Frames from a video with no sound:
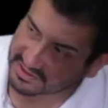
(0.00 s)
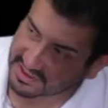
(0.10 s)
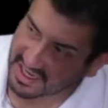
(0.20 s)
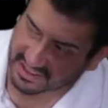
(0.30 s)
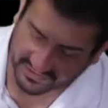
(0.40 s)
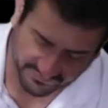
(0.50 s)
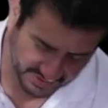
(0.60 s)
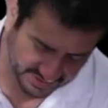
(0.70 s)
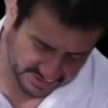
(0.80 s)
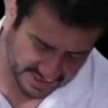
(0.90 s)
it's going to
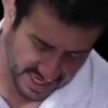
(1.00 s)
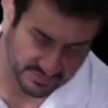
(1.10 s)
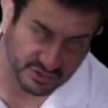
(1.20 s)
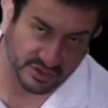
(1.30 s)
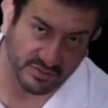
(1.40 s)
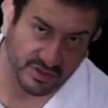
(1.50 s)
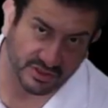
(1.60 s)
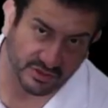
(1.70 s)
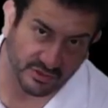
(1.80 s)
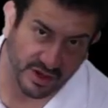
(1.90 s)
activate this hamstring
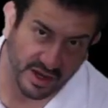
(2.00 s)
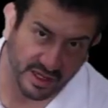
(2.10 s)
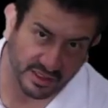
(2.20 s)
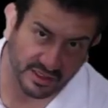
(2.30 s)
muscle right